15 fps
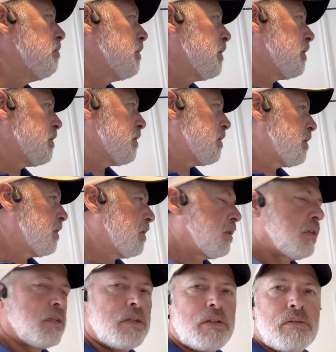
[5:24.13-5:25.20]
because
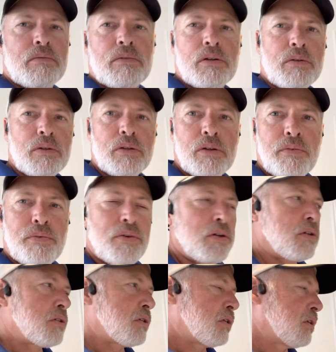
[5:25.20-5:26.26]
they're only good for
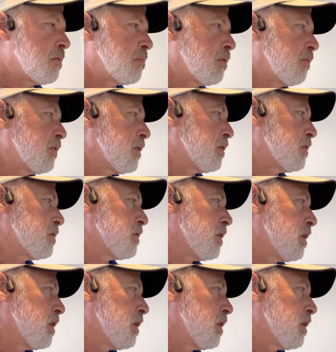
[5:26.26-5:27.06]
a certain number of years.